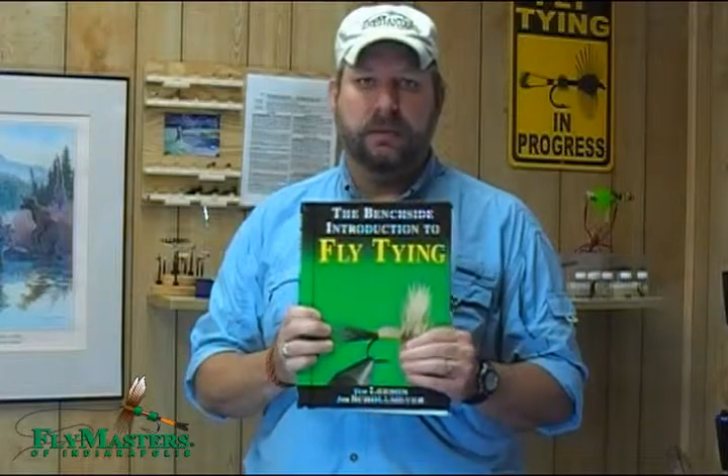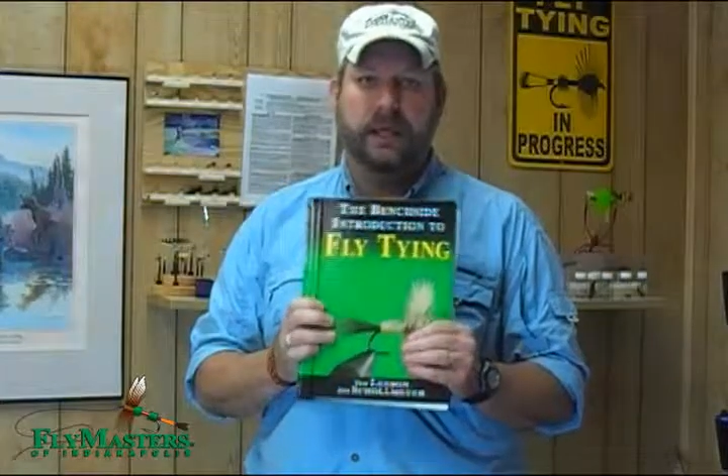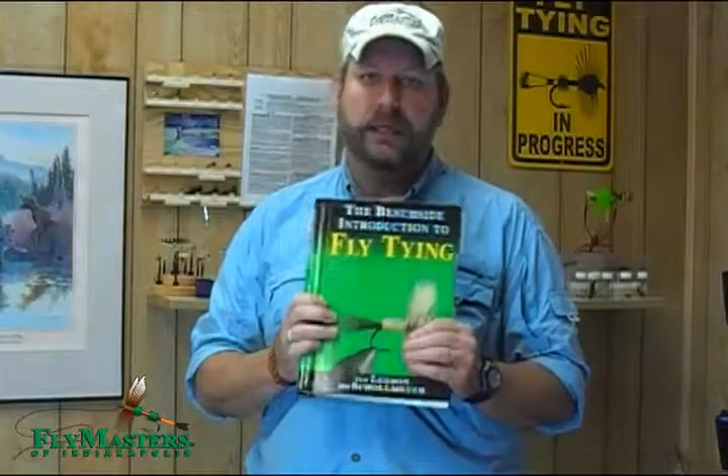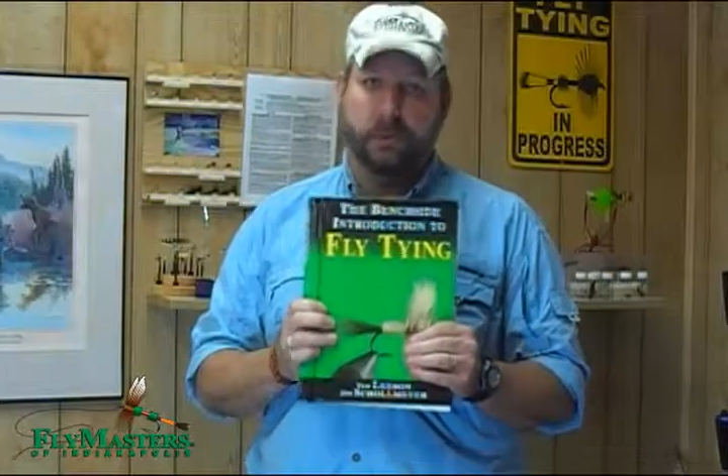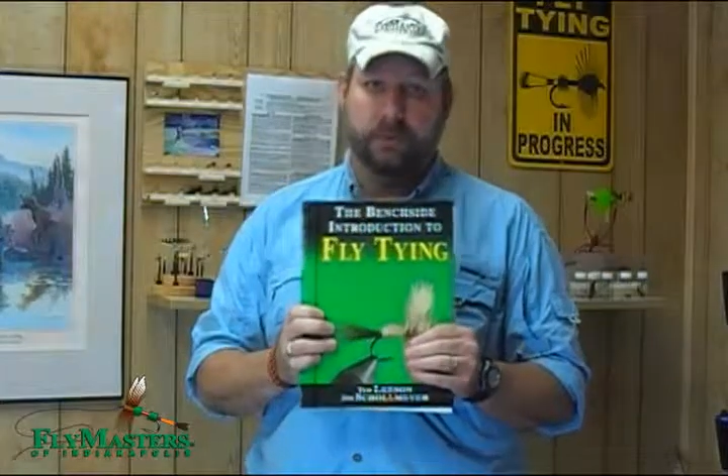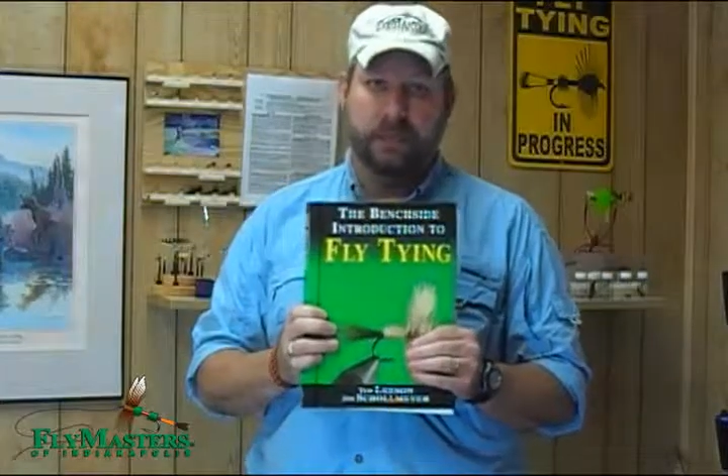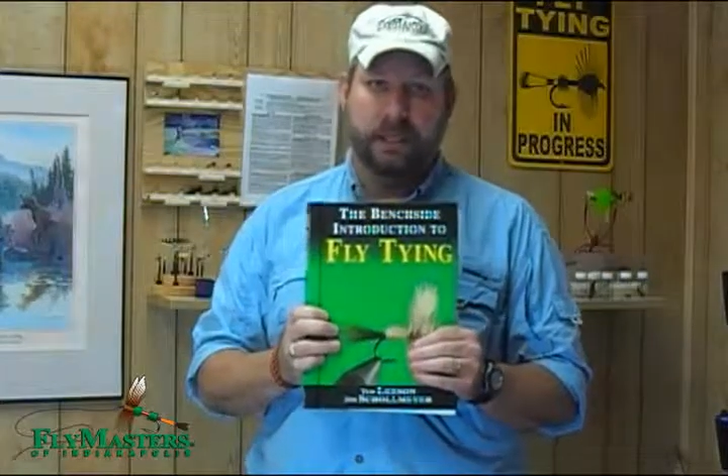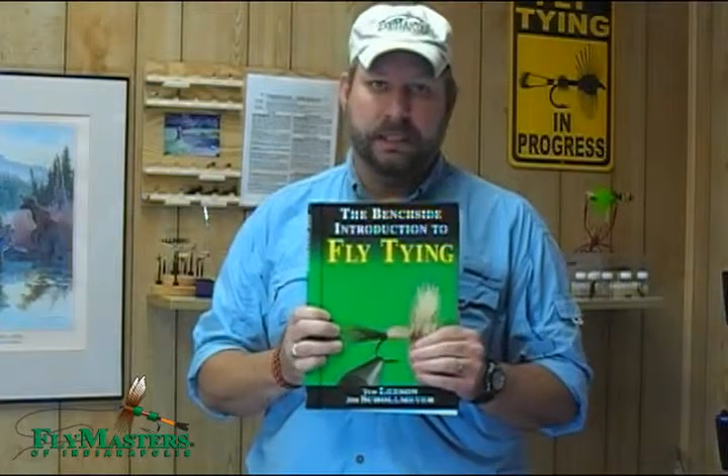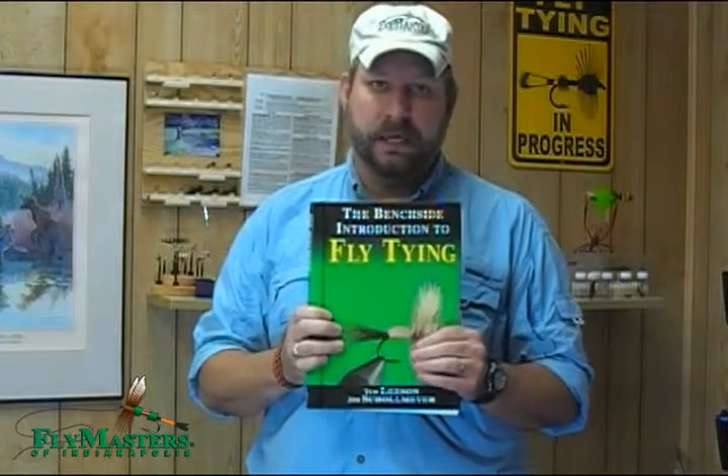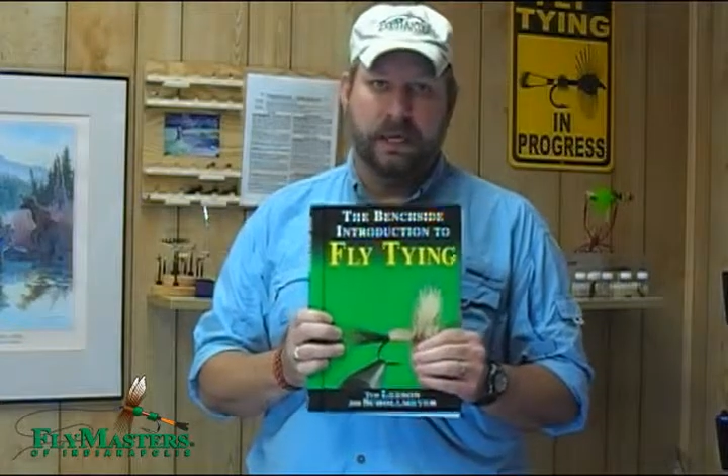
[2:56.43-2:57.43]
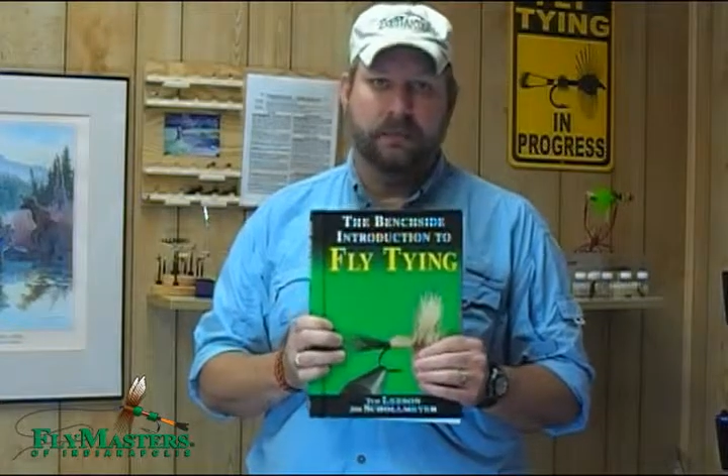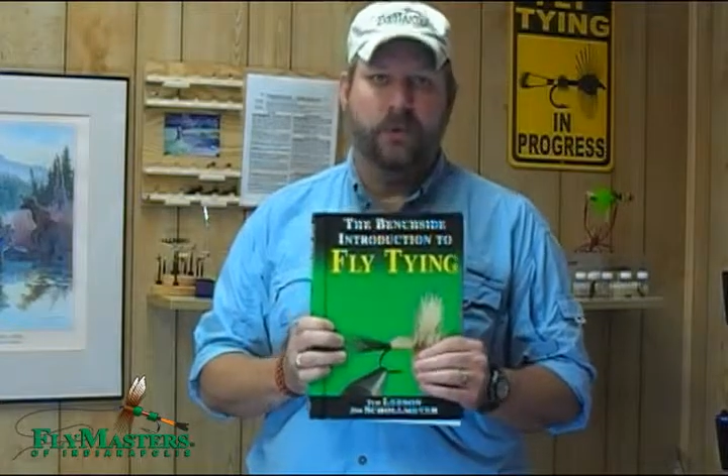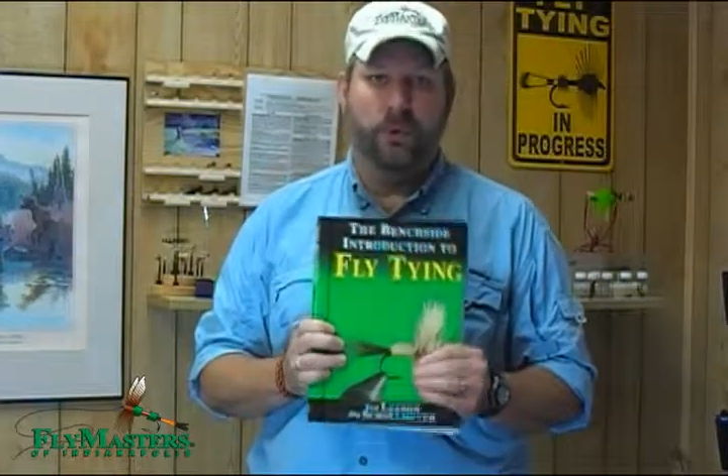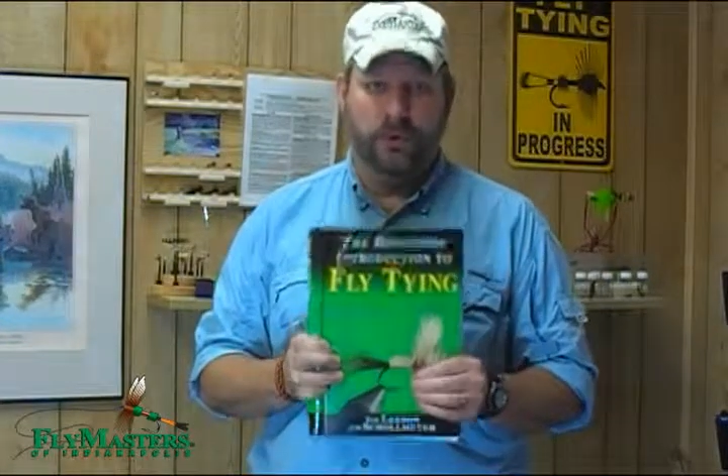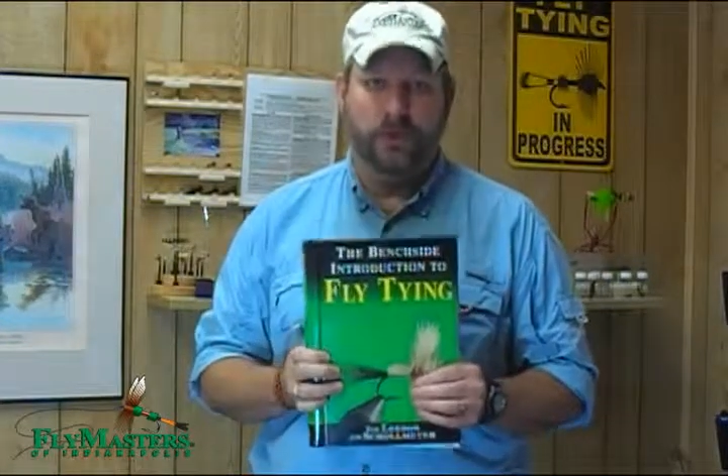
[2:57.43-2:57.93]
make your fly time
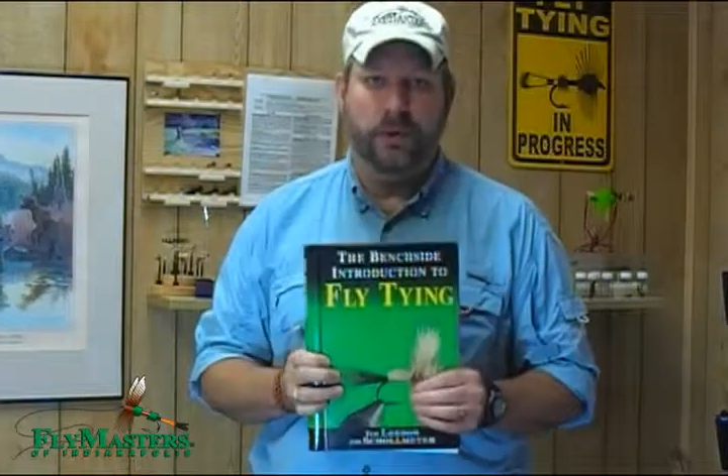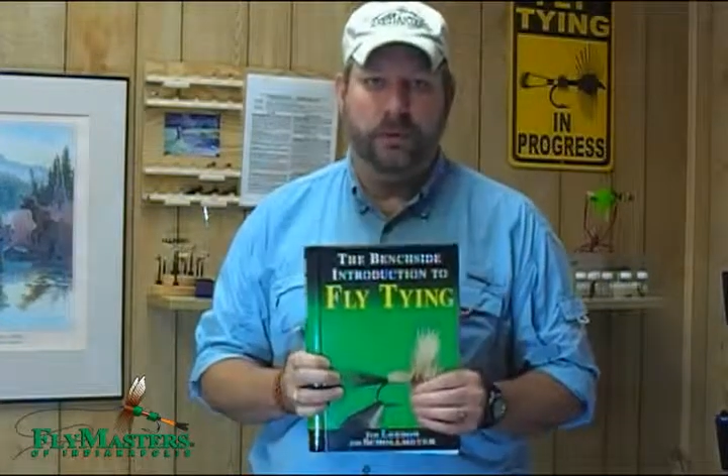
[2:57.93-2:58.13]
more enjoyable.